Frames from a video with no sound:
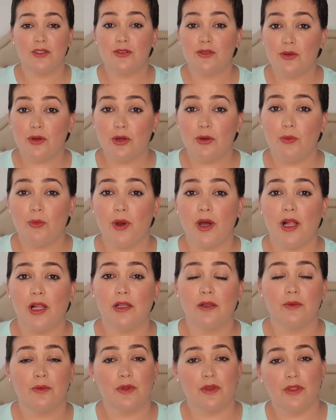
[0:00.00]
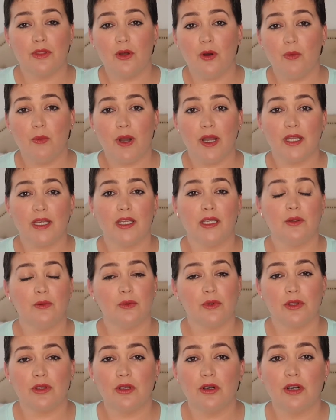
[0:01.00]
Do it well with no whining,
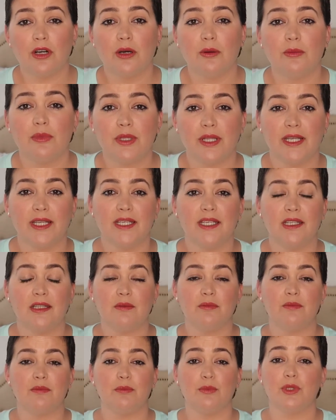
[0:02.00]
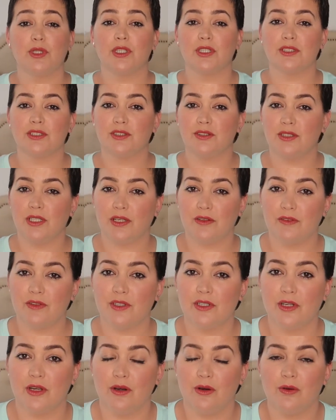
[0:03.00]
with no complaining because you
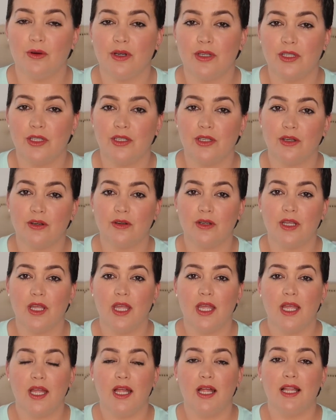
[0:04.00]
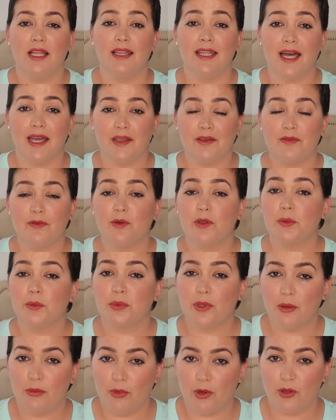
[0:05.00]
never know, you know life will
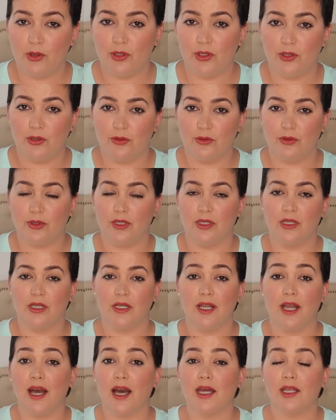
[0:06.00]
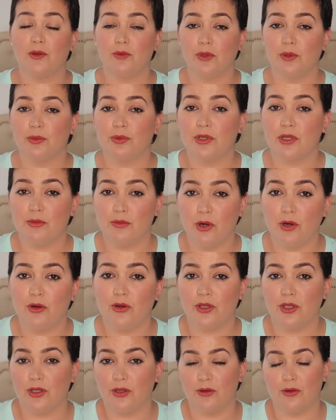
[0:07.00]
promote you god will
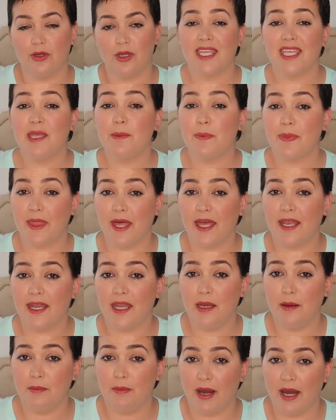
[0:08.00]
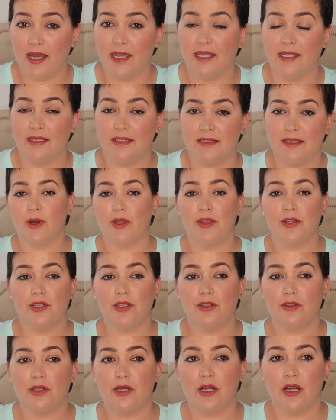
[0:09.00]
promote you keep that in mind whether
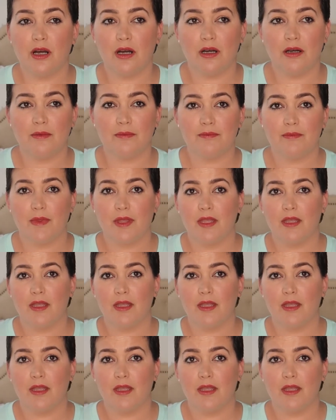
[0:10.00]
you're um,